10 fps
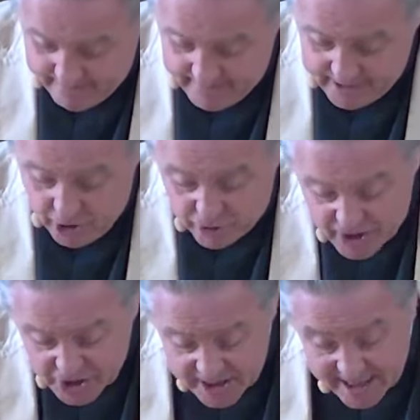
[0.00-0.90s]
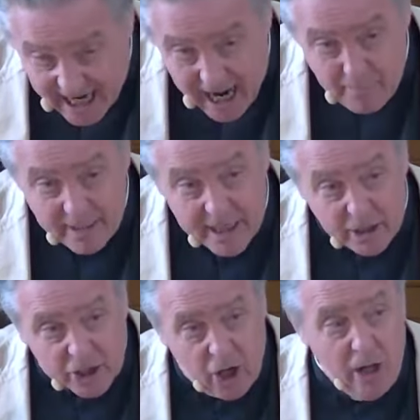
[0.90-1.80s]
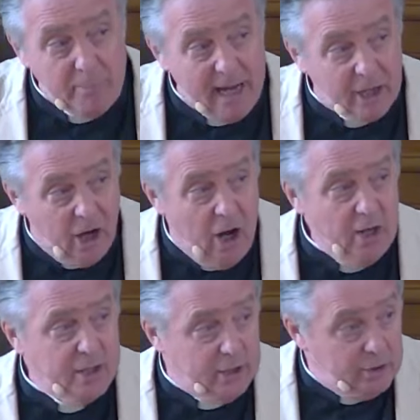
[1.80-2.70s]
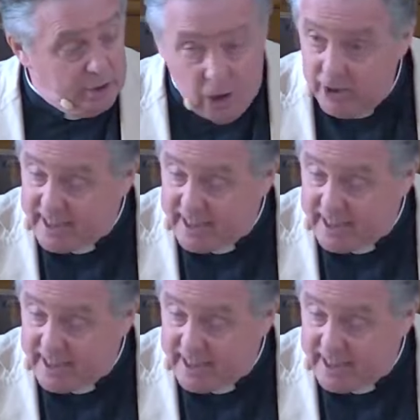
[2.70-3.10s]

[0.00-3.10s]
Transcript: So Christians come and they're told by God, and God